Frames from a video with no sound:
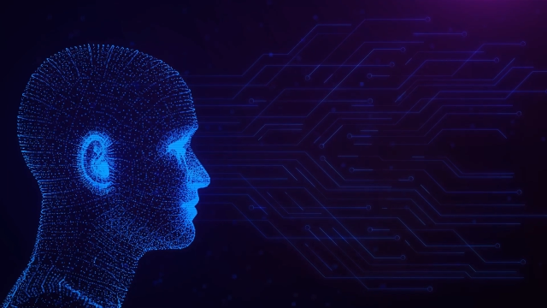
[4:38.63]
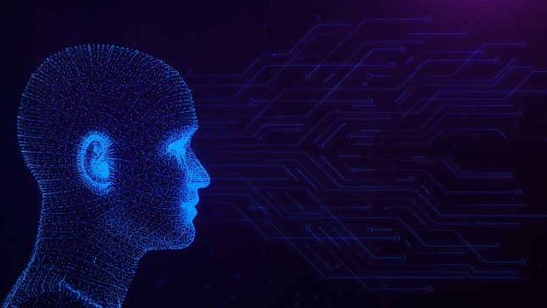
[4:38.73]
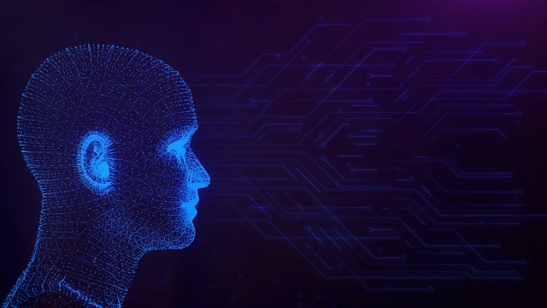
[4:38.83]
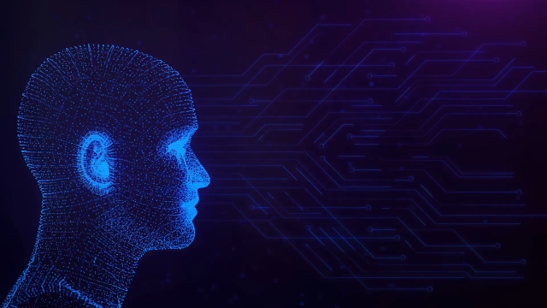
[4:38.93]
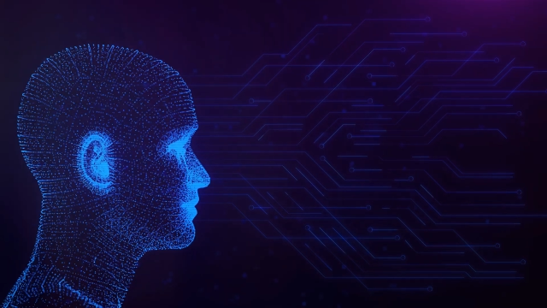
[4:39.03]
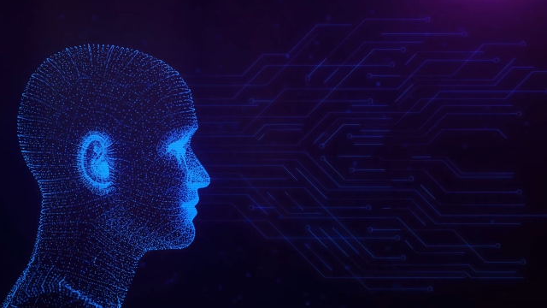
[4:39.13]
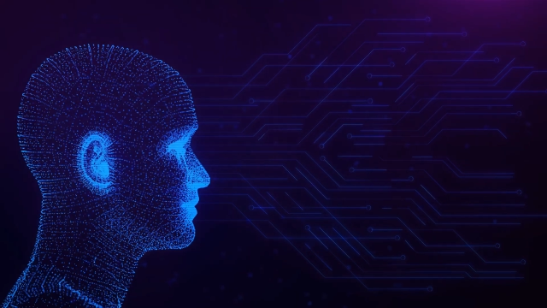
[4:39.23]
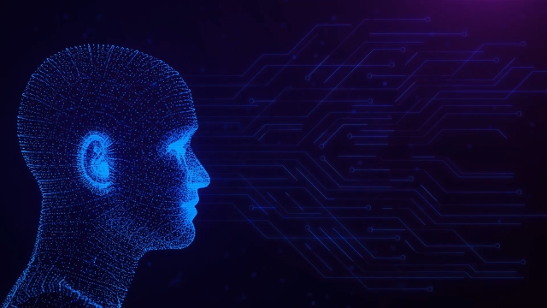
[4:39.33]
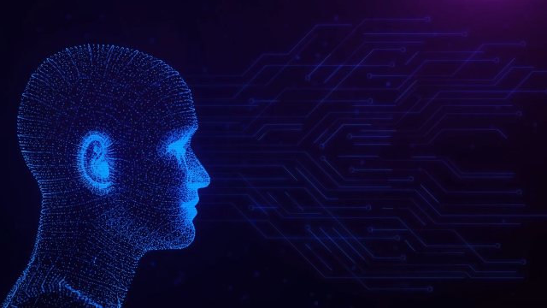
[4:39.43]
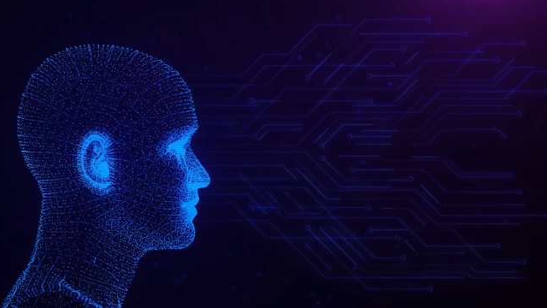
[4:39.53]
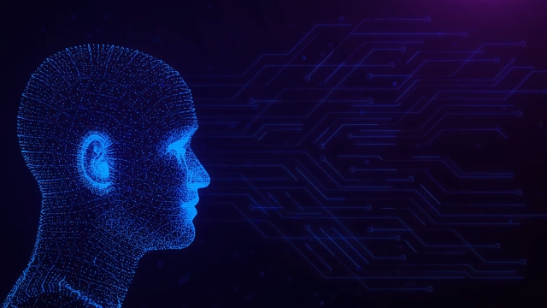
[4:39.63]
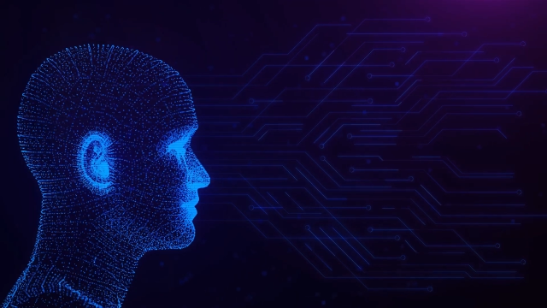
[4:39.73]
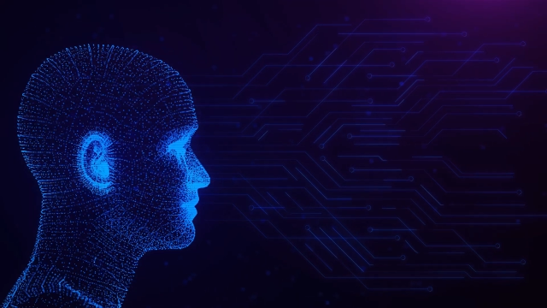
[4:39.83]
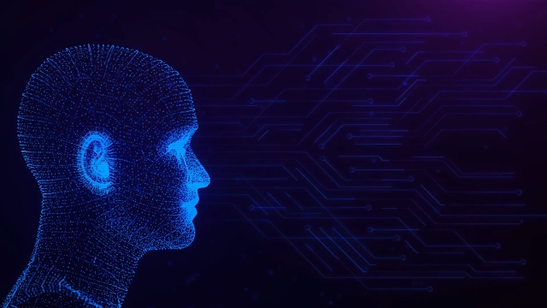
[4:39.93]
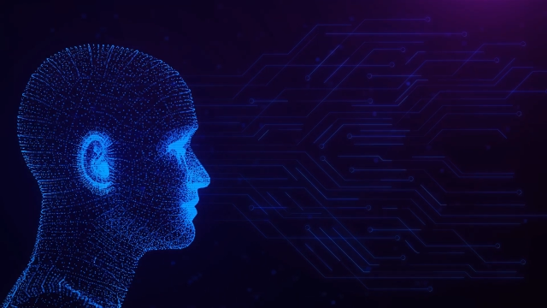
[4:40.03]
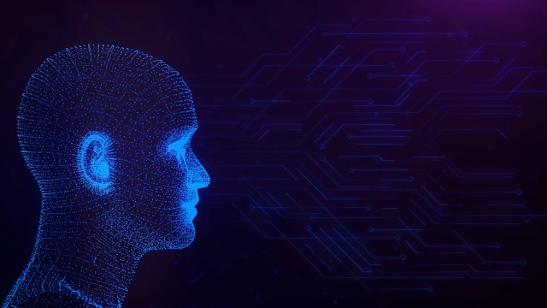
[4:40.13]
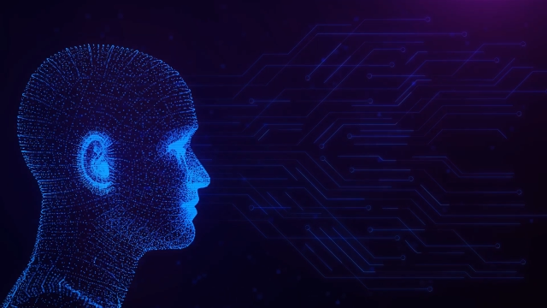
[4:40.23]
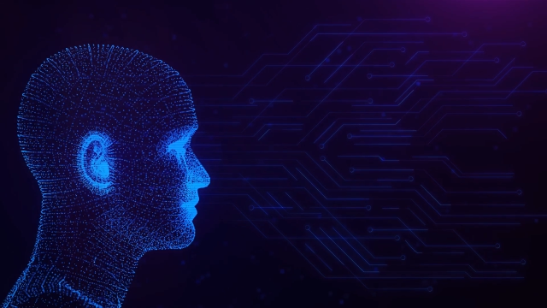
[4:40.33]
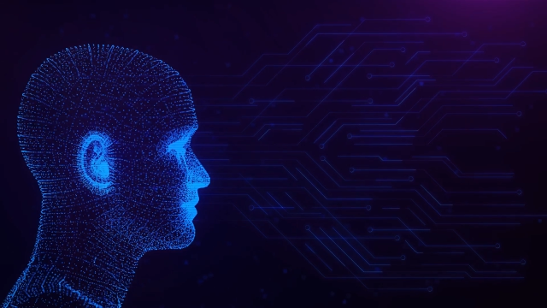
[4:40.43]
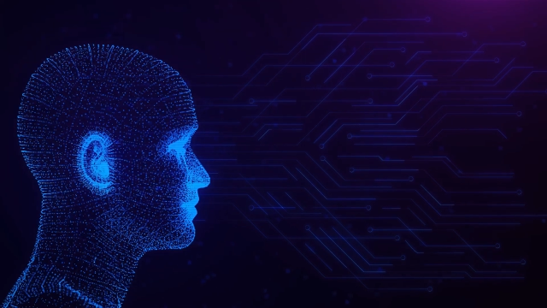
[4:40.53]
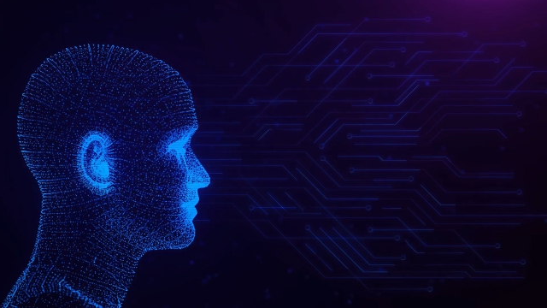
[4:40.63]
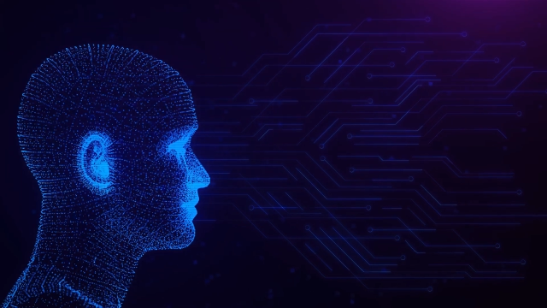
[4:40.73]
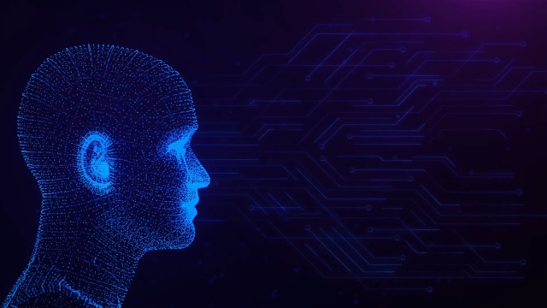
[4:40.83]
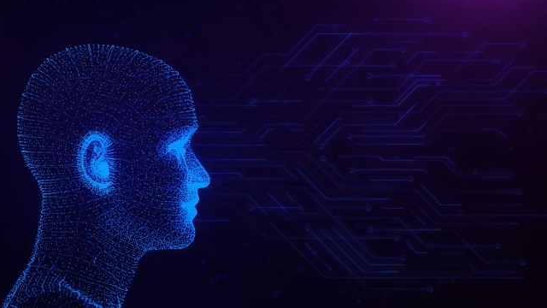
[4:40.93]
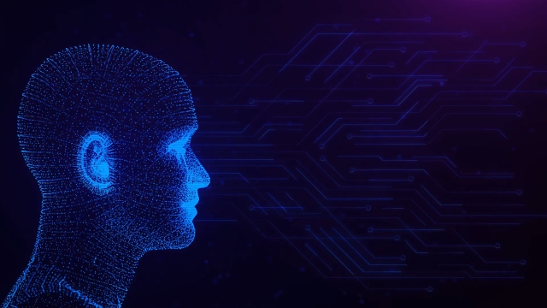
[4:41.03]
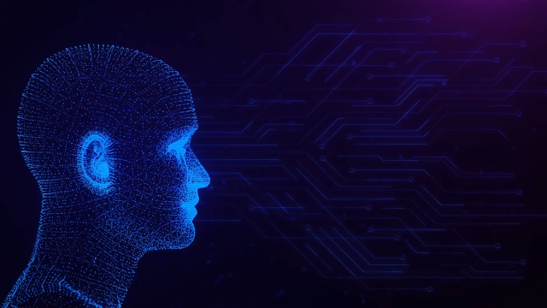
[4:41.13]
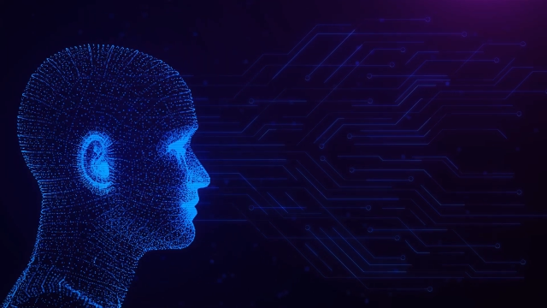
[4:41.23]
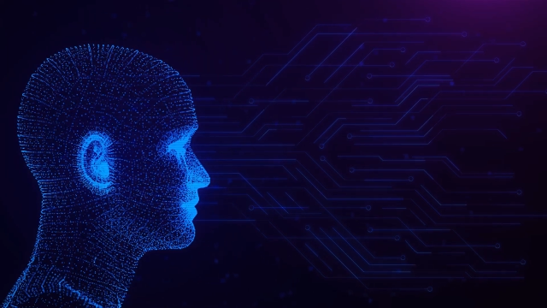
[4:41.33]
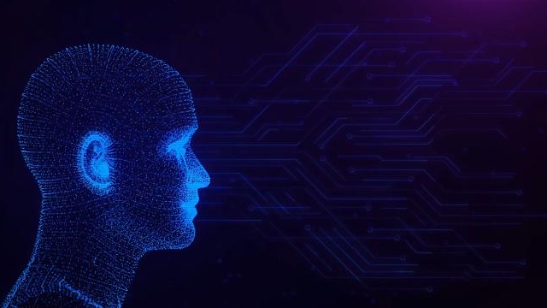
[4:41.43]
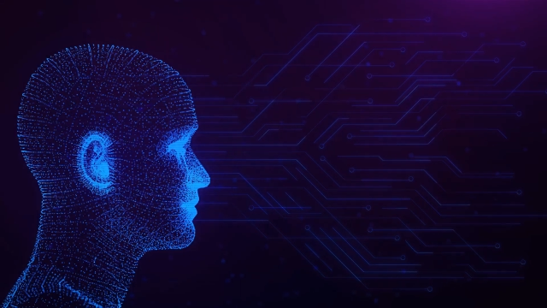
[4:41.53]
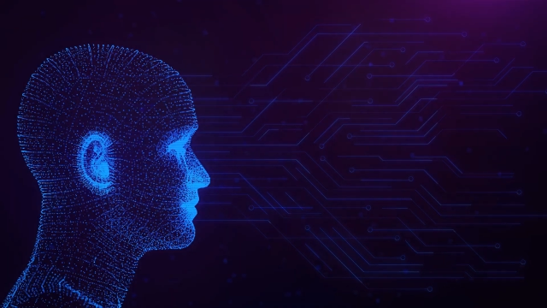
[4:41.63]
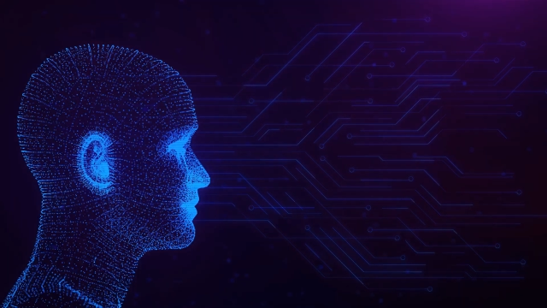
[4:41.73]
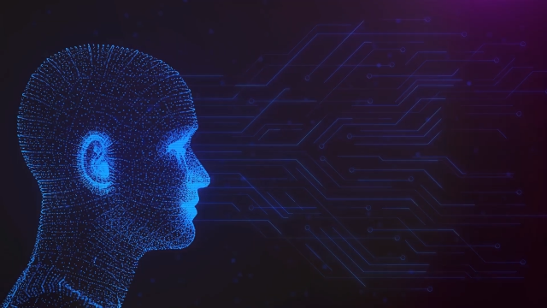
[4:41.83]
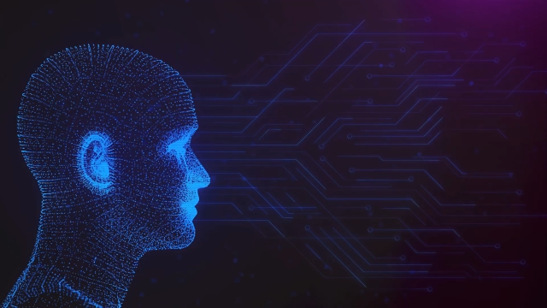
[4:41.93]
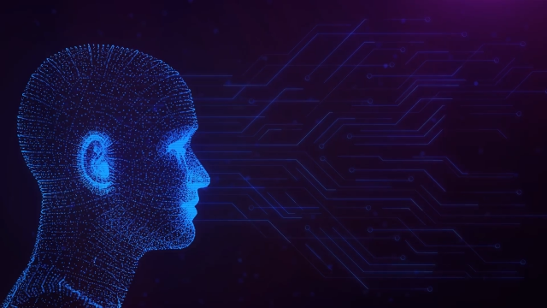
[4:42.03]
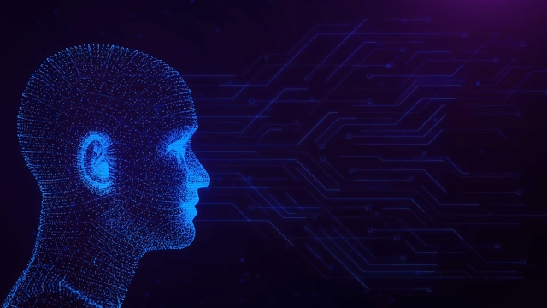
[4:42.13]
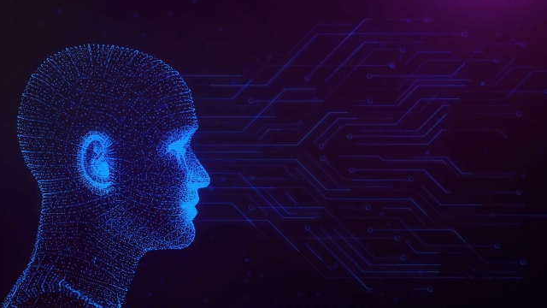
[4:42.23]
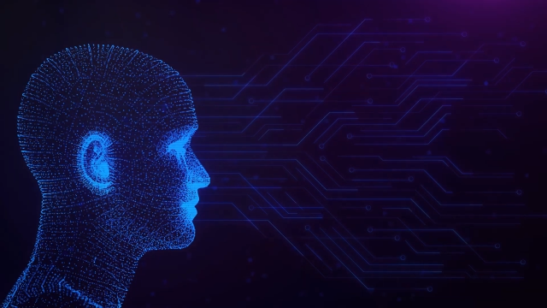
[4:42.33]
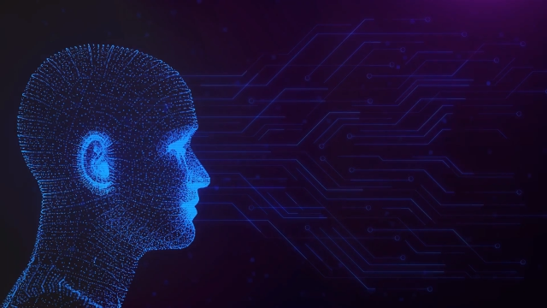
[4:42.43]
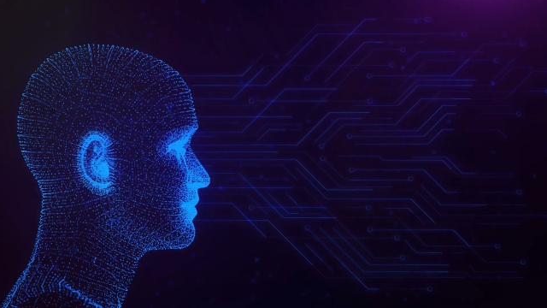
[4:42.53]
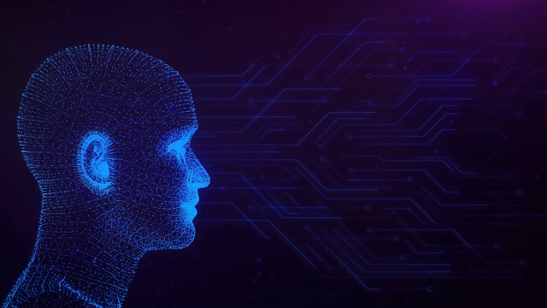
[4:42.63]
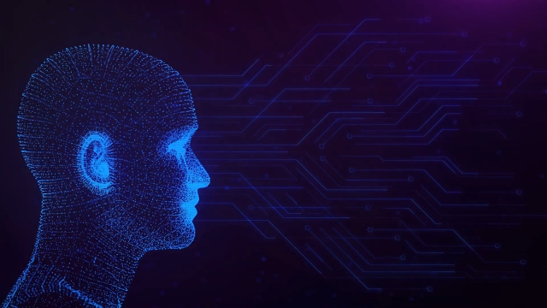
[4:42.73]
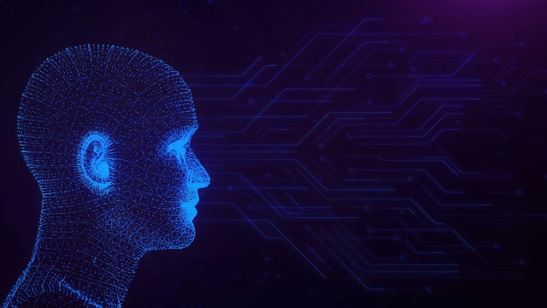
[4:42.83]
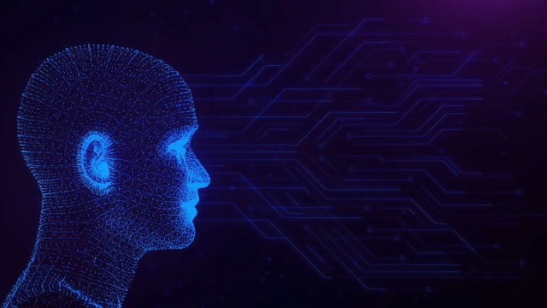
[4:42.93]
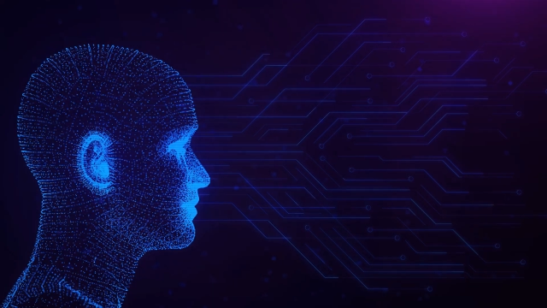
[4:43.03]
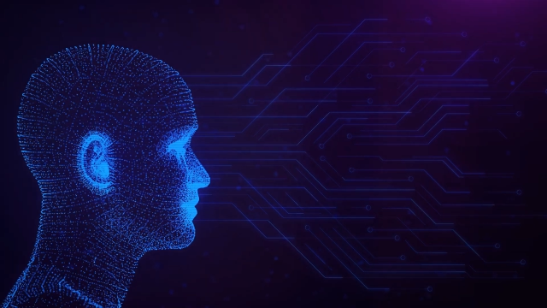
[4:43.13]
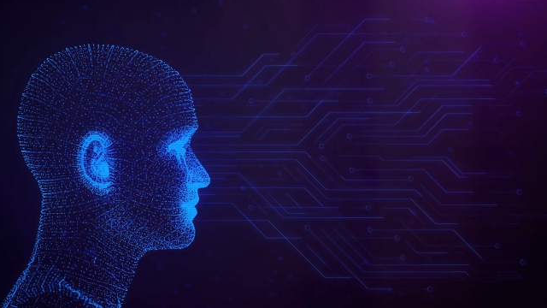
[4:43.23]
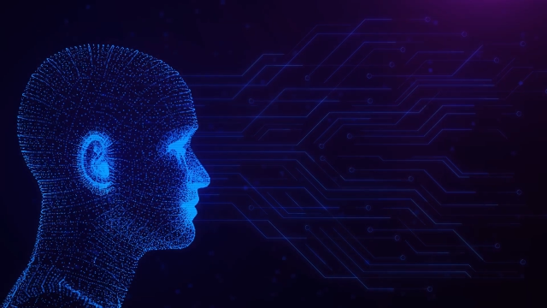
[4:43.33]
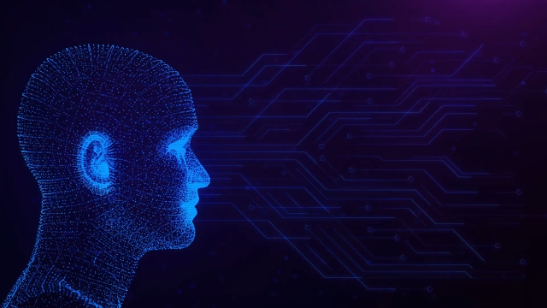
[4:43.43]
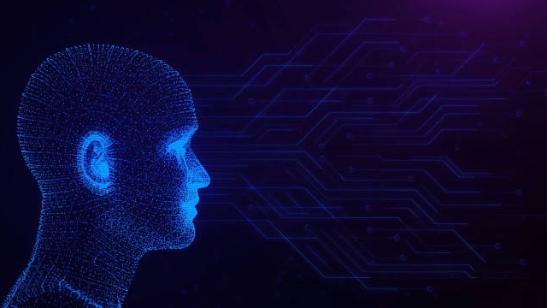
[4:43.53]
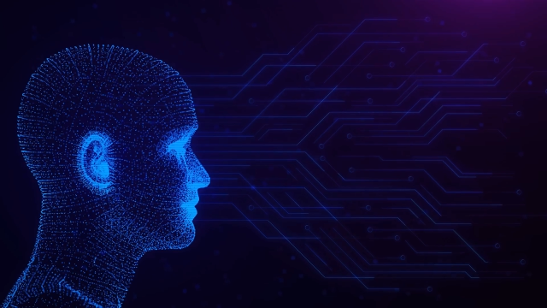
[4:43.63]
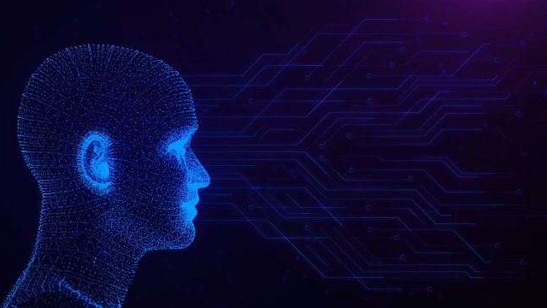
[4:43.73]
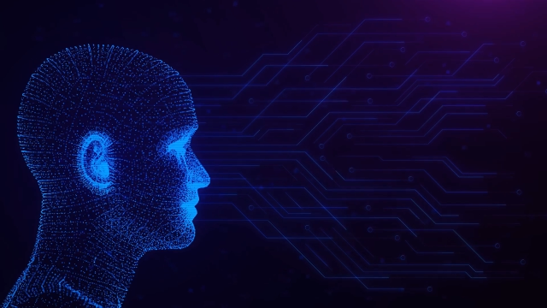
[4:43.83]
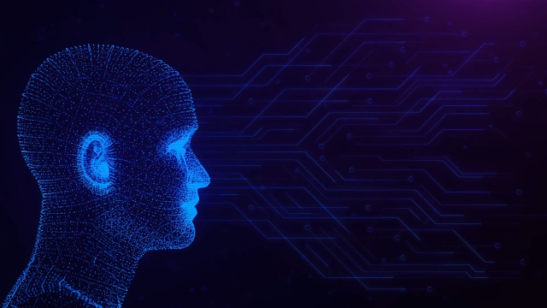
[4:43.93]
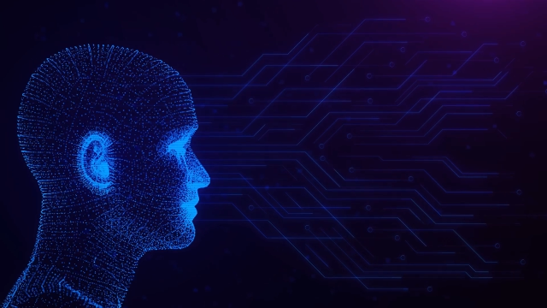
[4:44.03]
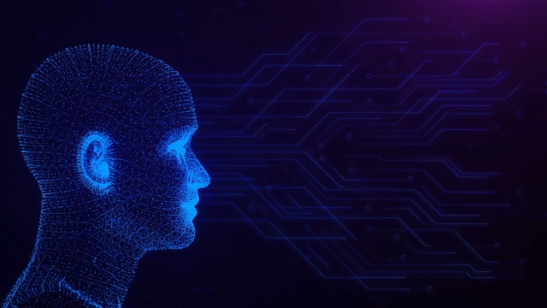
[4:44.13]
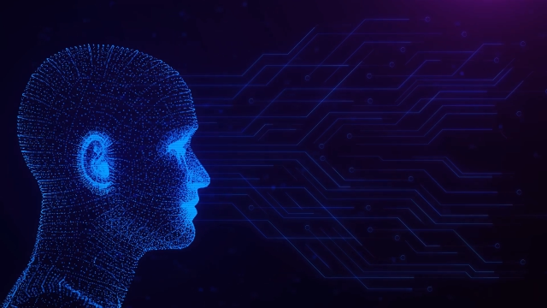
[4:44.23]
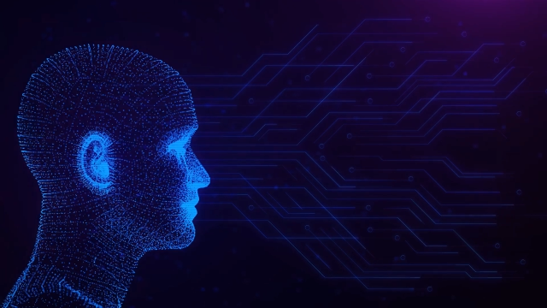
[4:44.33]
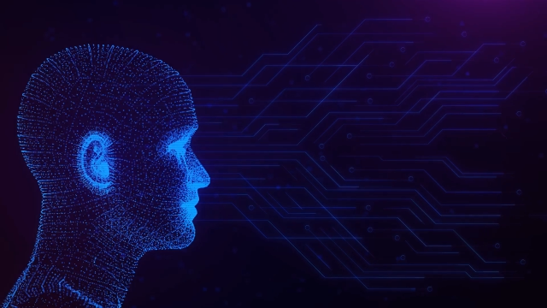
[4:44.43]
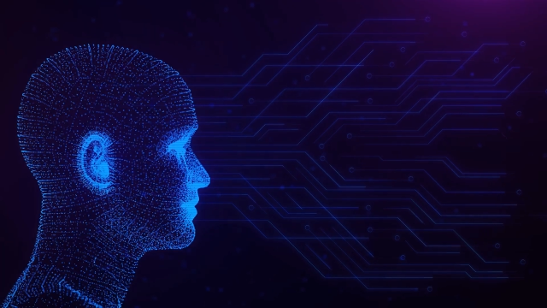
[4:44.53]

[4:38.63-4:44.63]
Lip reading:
Nobody's mouth can be seen.